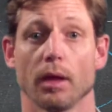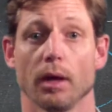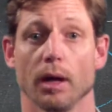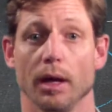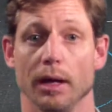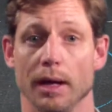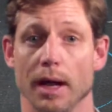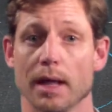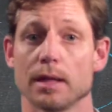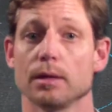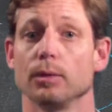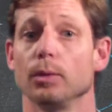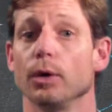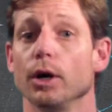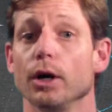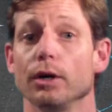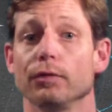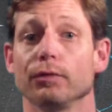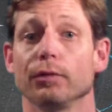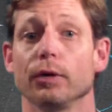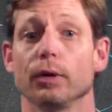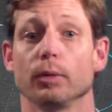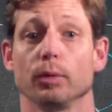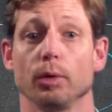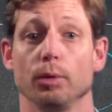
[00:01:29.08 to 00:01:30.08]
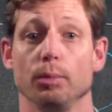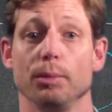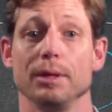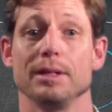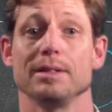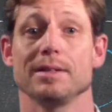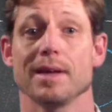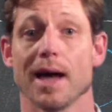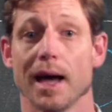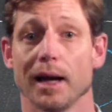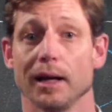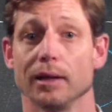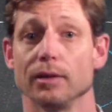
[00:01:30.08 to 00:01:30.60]
Another word for it would be
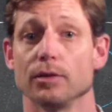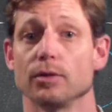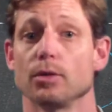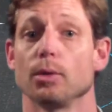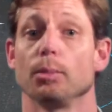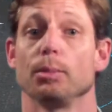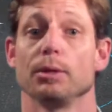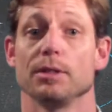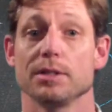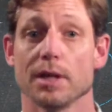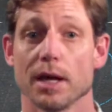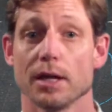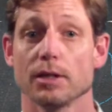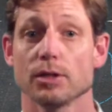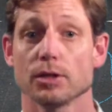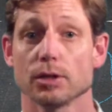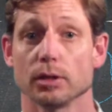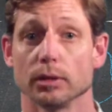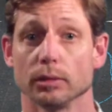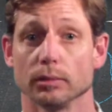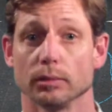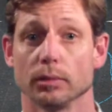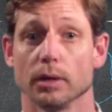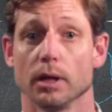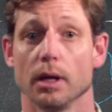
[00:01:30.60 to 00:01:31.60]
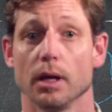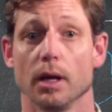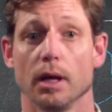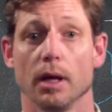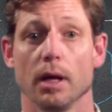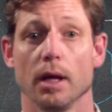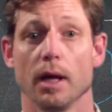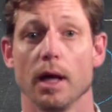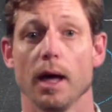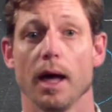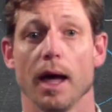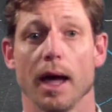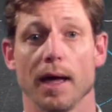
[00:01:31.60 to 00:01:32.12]
talent or potential,
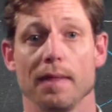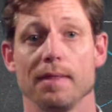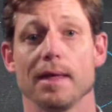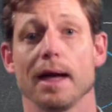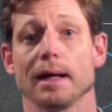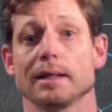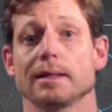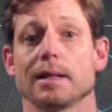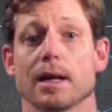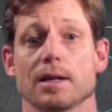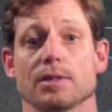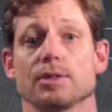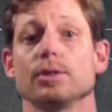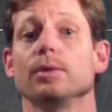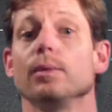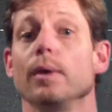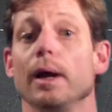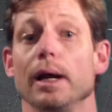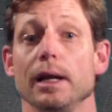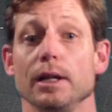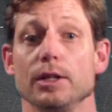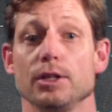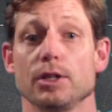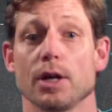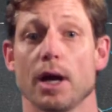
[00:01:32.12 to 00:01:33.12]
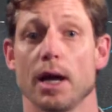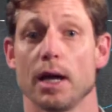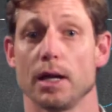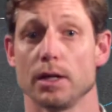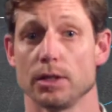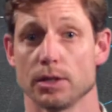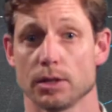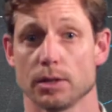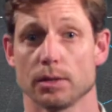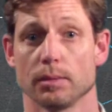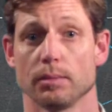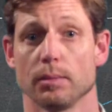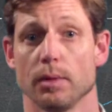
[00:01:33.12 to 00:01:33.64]
and that doesn't really
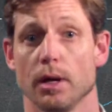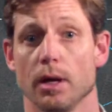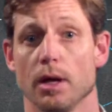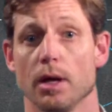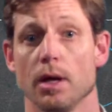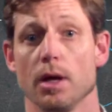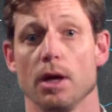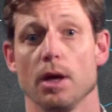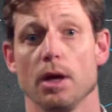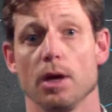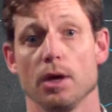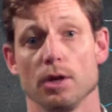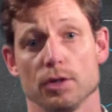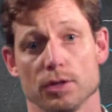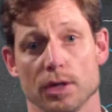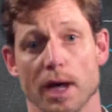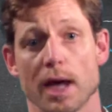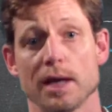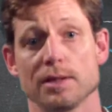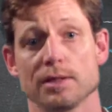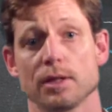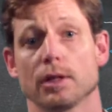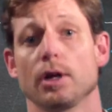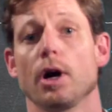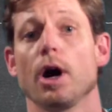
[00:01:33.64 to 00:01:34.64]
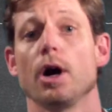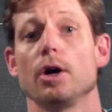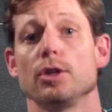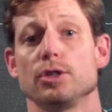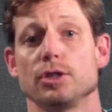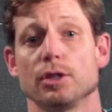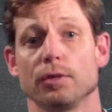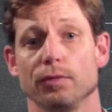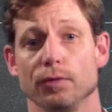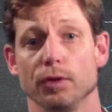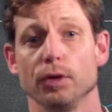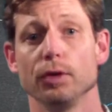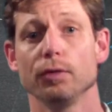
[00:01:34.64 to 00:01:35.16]
change. So as a coach,
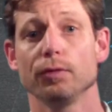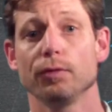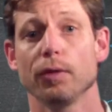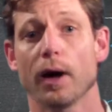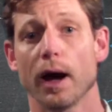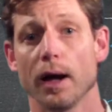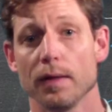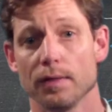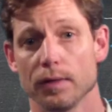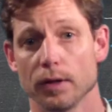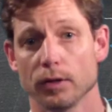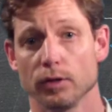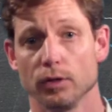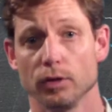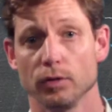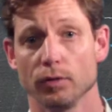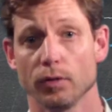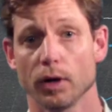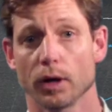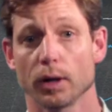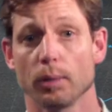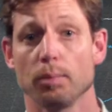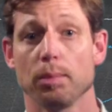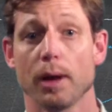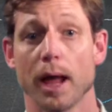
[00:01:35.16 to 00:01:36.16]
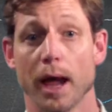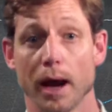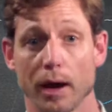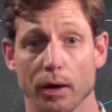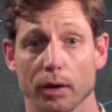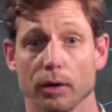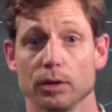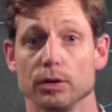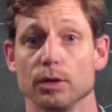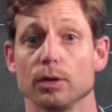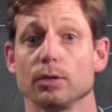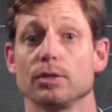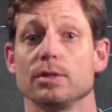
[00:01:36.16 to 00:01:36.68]
if you find that you've got a player
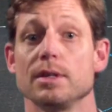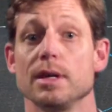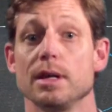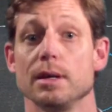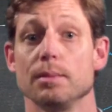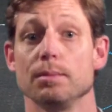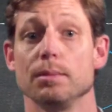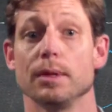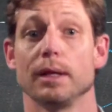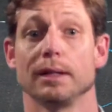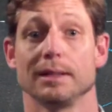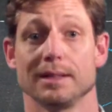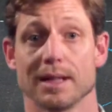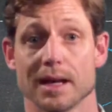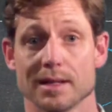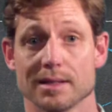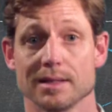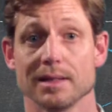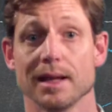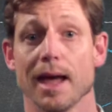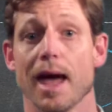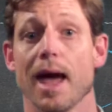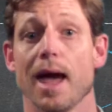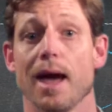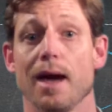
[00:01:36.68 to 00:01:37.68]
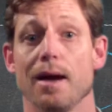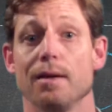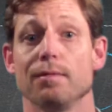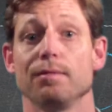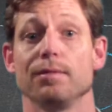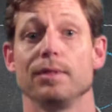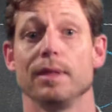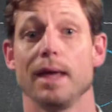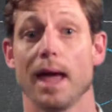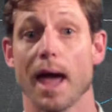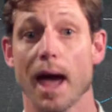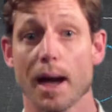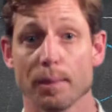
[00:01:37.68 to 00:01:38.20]
on your team that doesn't
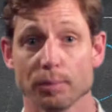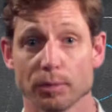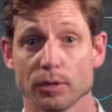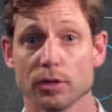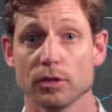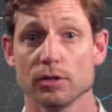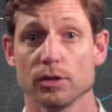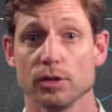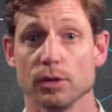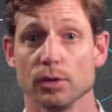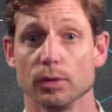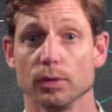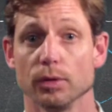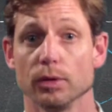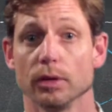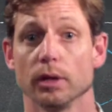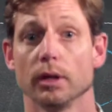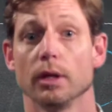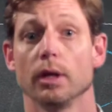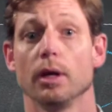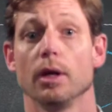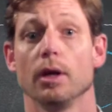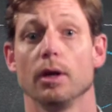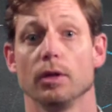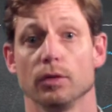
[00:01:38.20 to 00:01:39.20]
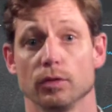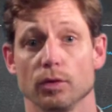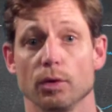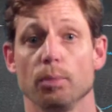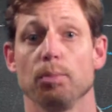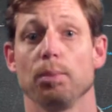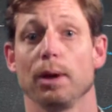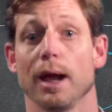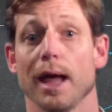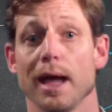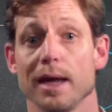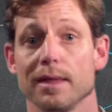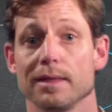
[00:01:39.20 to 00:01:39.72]
have the aptitude to
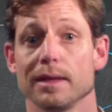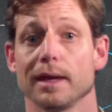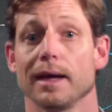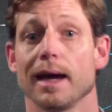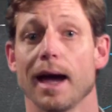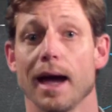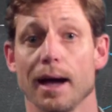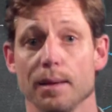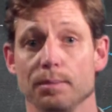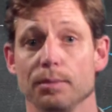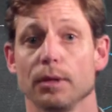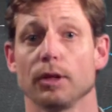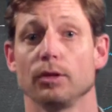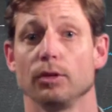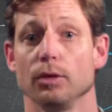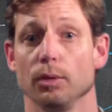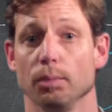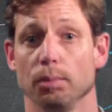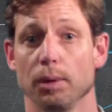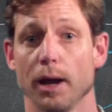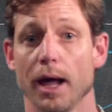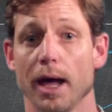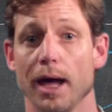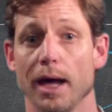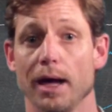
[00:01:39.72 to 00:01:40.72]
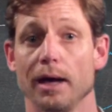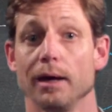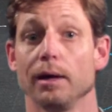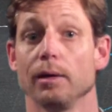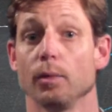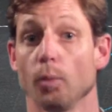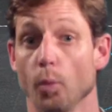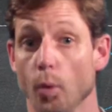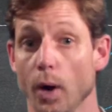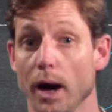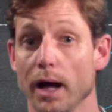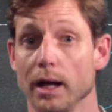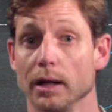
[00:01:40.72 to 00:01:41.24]
play the game that you're
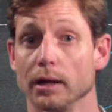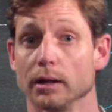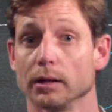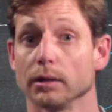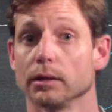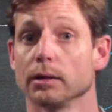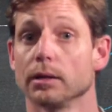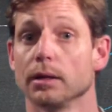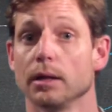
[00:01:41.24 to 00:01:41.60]
playing well,